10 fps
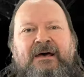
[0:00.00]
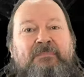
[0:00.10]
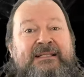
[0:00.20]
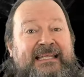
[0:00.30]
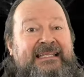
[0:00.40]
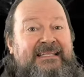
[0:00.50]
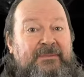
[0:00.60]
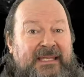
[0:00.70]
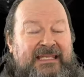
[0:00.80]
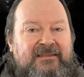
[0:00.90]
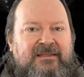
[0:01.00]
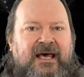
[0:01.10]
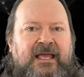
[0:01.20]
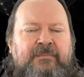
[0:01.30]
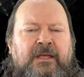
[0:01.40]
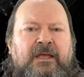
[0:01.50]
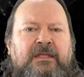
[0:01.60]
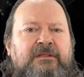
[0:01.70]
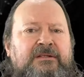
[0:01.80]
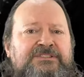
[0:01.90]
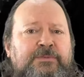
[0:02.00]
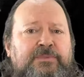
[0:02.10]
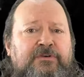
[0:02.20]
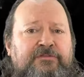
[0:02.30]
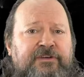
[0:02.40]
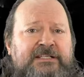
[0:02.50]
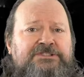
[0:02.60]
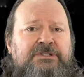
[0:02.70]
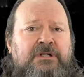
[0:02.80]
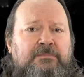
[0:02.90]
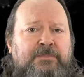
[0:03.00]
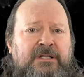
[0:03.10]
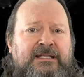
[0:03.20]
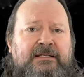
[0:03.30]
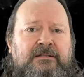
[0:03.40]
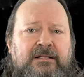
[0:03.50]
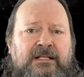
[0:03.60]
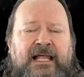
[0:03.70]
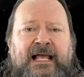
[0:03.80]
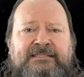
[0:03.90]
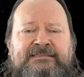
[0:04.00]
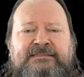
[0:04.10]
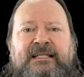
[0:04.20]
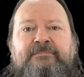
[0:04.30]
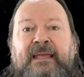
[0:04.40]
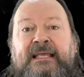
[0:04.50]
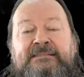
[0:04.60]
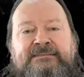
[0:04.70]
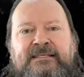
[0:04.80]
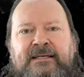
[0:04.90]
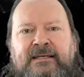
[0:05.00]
But in the meantime, there is a professional political class that makes